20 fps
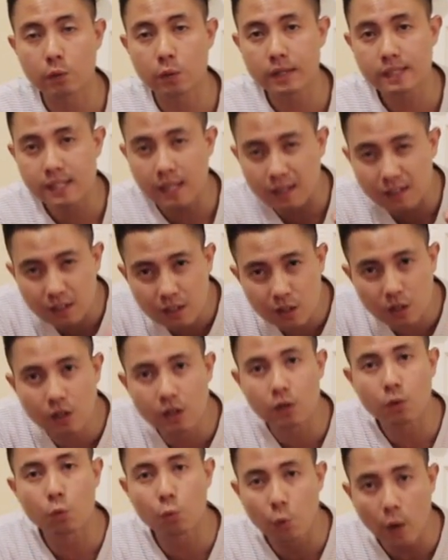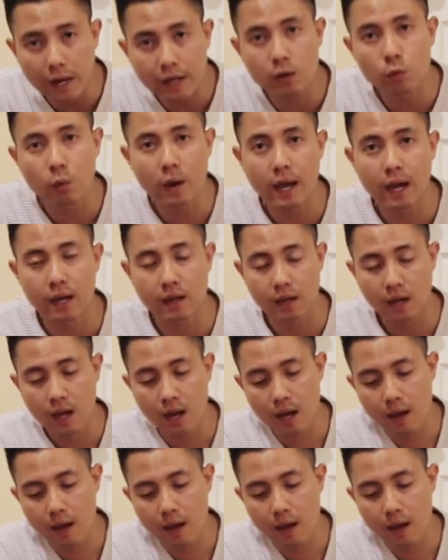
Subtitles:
You want to say good right away,